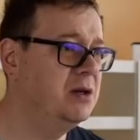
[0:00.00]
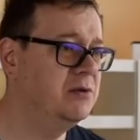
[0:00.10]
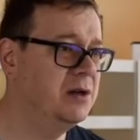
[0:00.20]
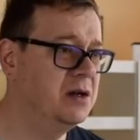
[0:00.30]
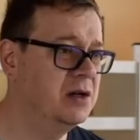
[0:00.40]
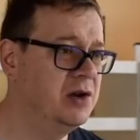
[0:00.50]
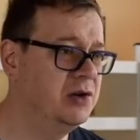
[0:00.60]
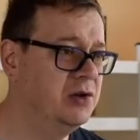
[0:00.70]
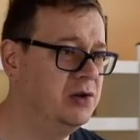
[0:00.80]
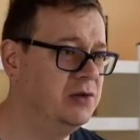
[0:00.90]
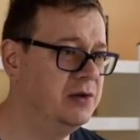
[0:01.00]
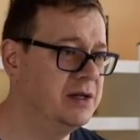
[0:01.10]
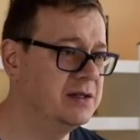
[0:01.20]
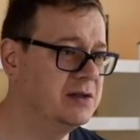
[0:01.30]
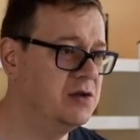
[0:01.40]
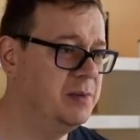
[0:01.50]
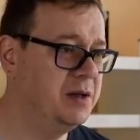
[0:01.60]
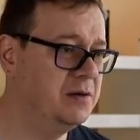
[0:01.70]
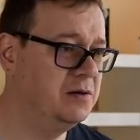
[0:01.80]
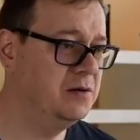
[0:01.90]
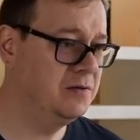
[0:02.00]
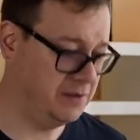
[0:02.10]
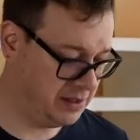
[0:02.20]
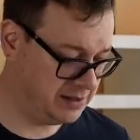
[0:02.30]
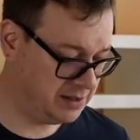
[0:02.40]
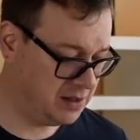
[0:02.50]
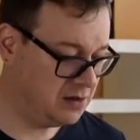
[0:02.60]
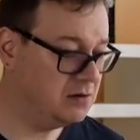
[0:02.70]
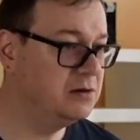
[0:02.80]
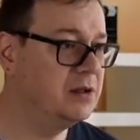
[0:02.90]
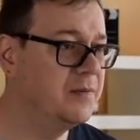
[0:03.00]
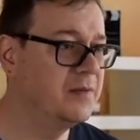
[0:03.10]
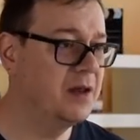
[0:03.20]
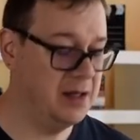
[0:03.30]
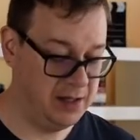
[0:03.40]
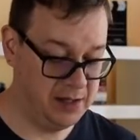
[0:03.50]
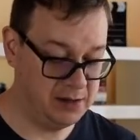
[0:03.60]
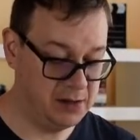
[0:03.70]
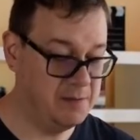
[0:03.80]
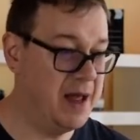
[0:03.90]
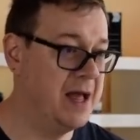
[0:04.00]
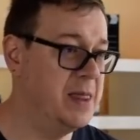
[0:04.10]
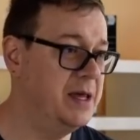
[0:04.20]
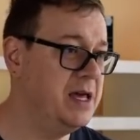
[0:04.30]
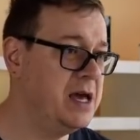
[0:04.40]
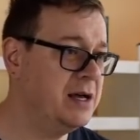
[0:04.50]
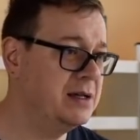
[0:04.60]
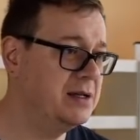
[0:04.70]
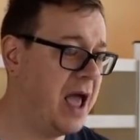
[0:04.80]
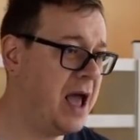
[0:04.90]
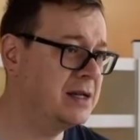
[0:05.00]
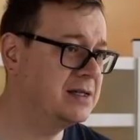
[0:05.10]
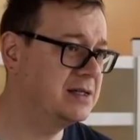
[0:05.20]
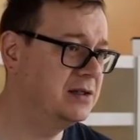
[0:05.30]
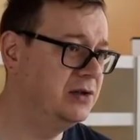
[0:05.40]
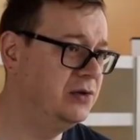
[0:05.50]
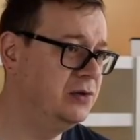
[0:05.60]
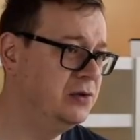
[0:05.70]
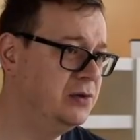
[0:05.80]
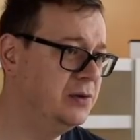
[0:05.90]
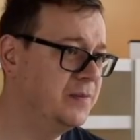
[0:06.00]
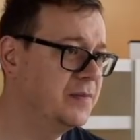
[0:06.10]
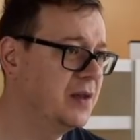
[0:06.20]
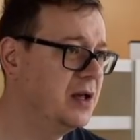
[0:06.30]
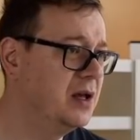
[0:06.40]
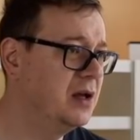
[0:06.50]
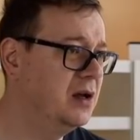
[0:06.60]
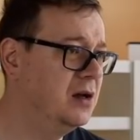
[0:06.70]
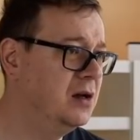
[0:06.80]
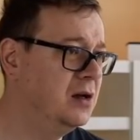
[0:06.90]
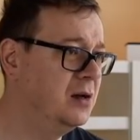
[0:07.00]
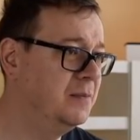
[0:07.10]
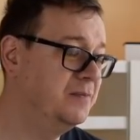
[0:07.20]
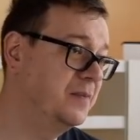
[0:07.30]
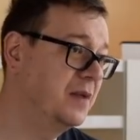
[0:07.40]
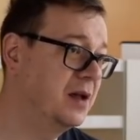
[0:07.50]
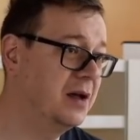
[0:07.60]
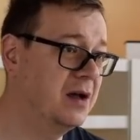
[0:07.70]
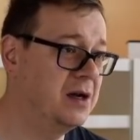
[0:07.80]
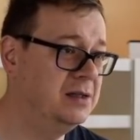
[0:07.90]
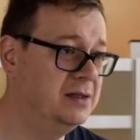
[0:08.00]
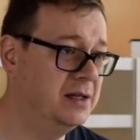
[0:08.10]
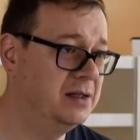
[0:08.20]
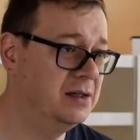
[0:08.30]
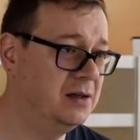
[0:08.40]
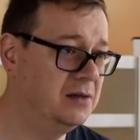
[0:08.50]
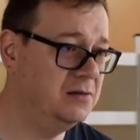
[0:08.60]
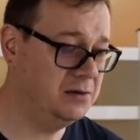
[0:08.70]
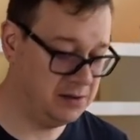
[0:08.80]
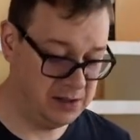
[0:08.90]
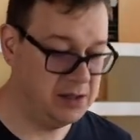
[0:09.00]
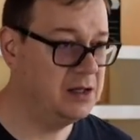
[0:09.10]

what we are going to do is copy all of this out, hit command X to uh, cut that out